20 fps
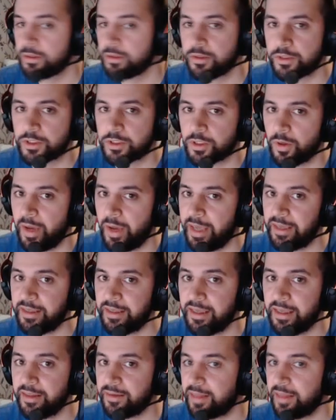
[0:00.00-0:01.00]
So I
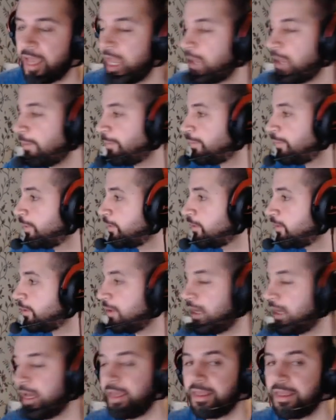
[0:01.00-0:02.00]
can
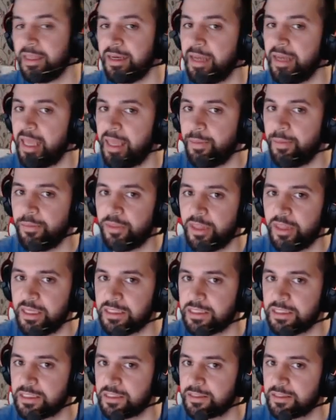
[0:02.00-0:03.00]
name
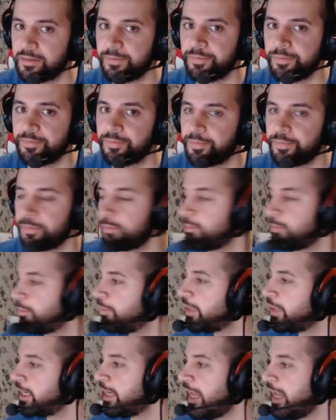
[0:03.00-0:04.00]
this
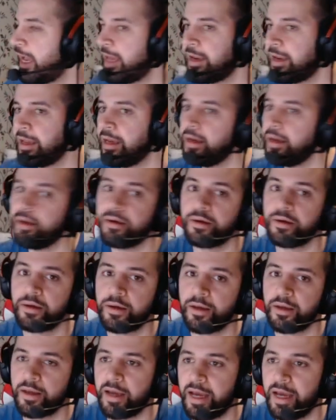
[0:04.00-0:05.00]
banana,
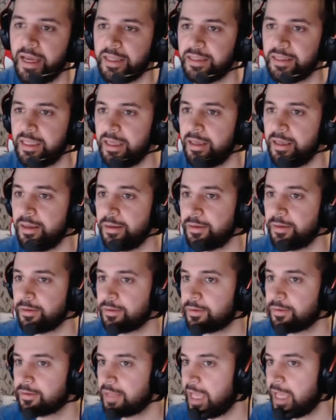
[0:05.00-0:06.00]
and the
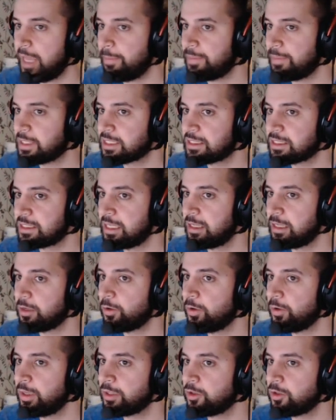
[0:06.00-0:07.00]
type is still
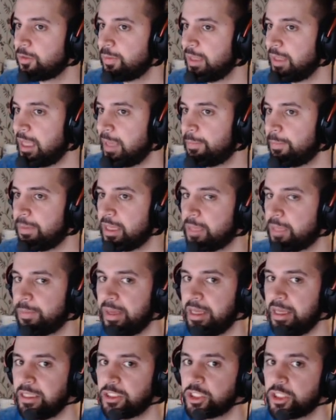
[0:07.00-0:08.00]
going to be epic
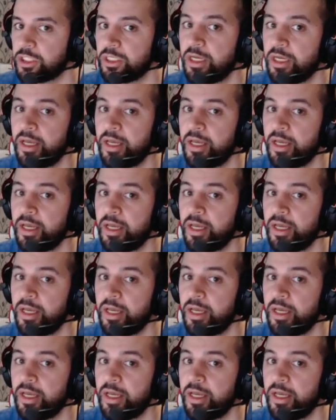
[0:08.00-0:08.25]
page.